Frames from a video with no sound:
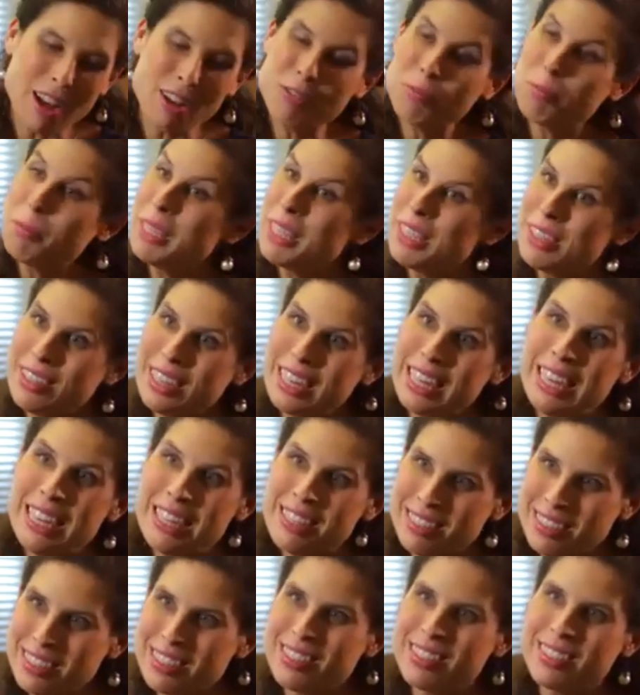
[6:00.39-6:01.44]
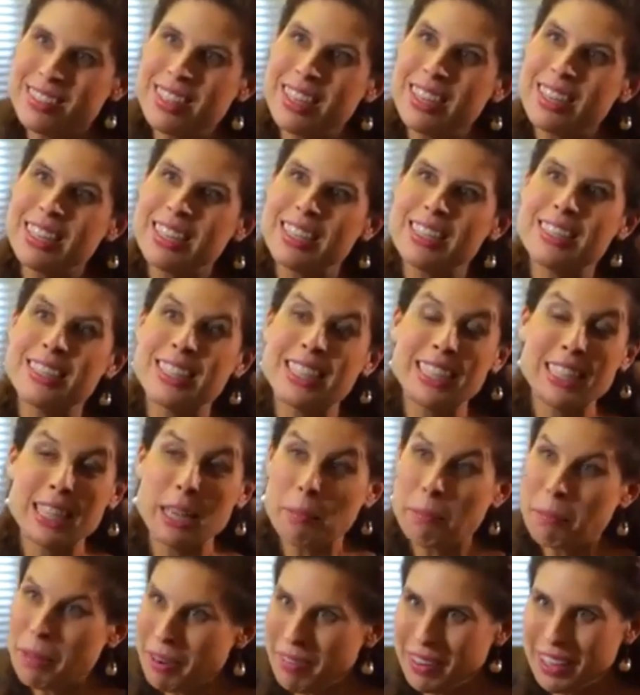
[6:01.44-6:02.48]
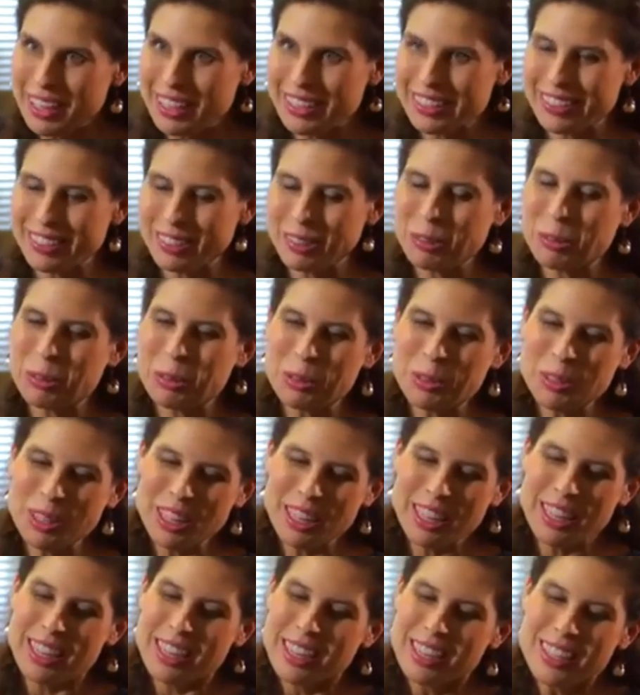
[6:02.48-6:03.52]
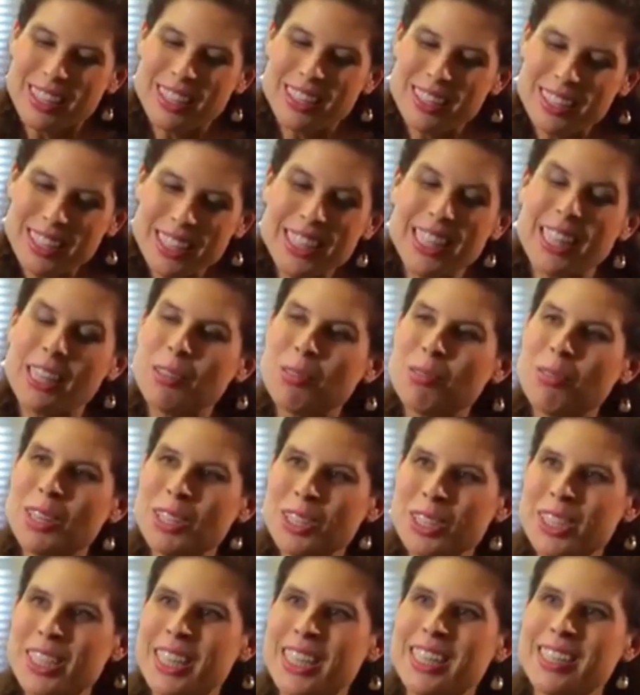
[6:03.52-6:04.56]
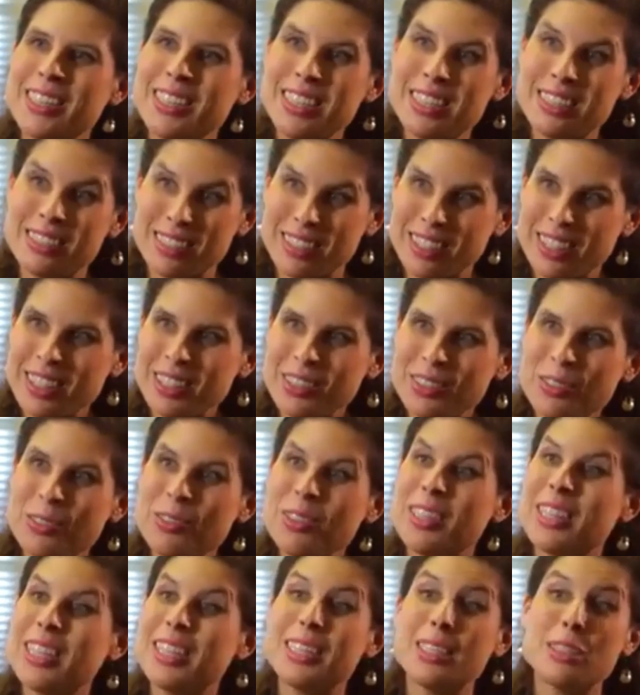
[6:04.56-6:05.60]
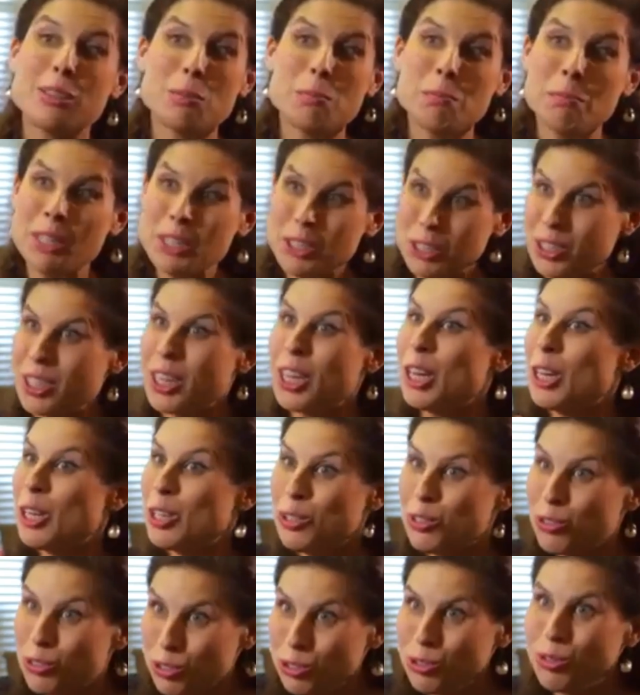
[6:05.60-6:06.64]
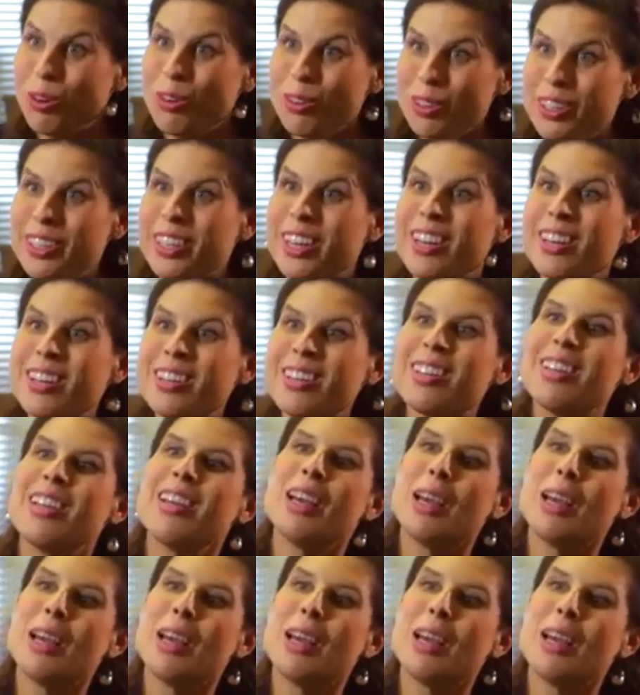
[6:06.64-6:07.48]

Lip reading: of Middle Eastern studies and the American school, you see that Russia is a country that is much stronger